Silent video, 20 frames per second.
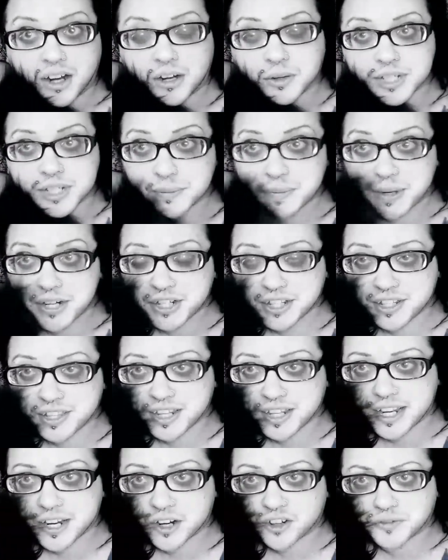especially
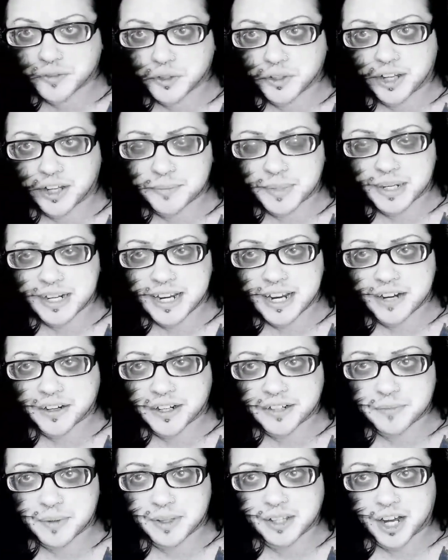the earful I've been
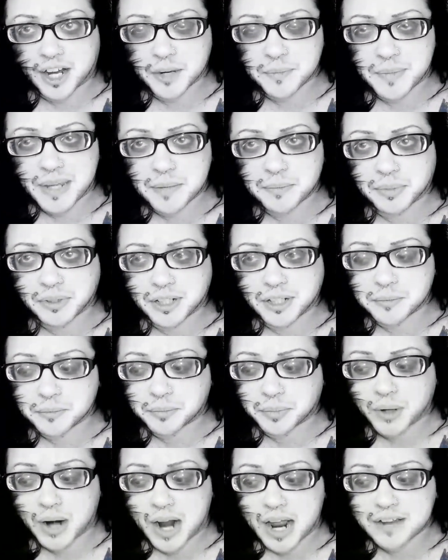hearing from a lot of people in
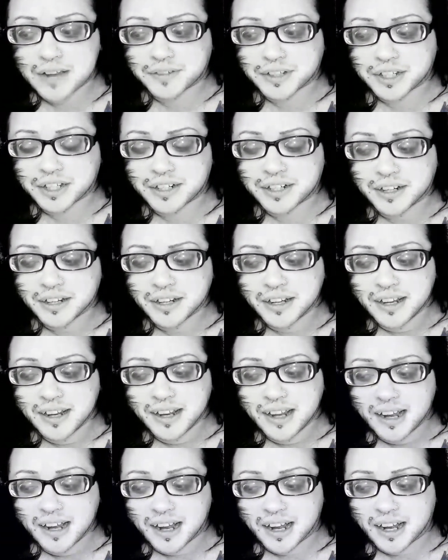private,
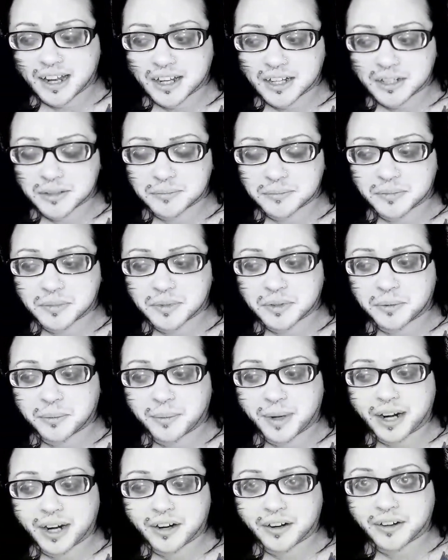um,
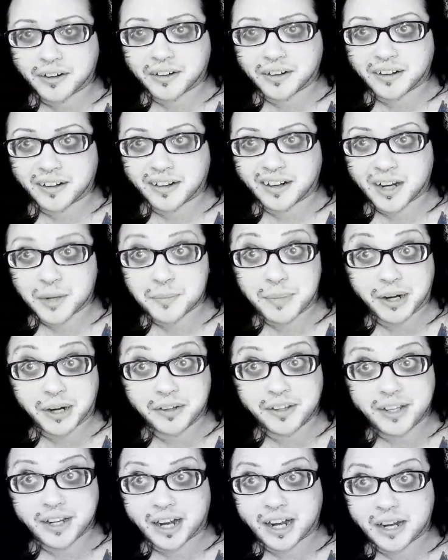where
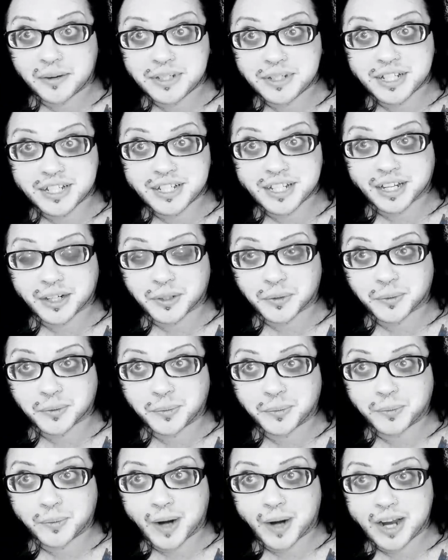apparently I was just like
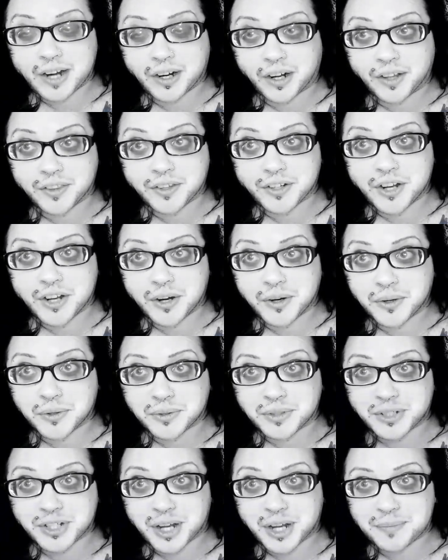right on the
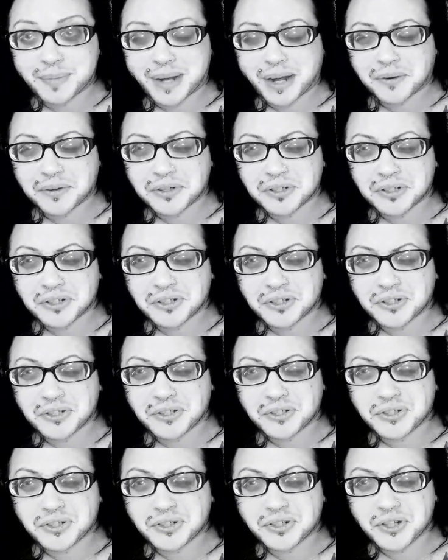nose about
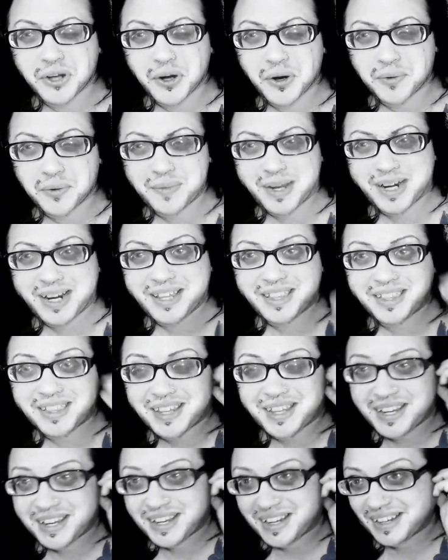so many
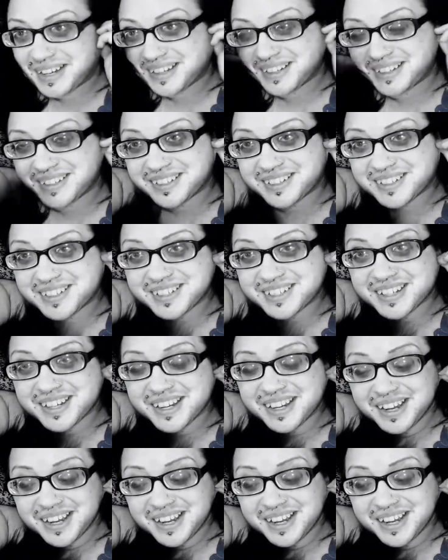things.